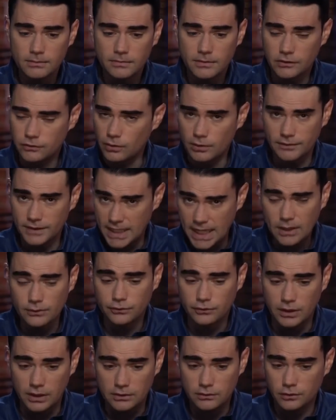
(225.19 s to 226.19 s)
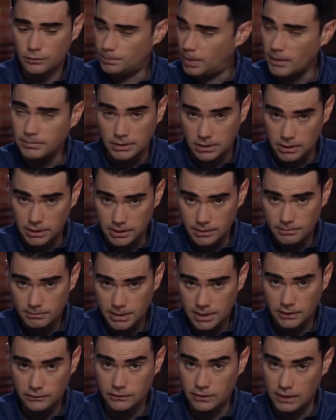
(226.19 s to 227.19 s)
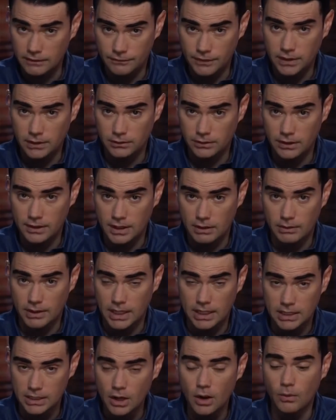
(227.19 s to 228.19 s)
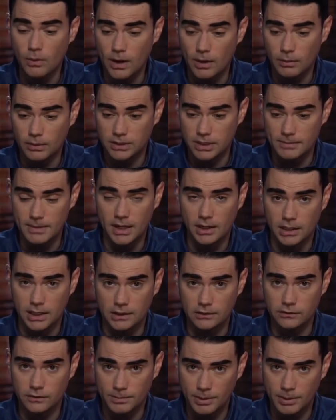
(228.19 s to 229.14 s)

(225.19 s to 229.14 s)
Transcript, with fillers: they sort of announced it just publicly because they figured that they were getting nowhere with the Americans.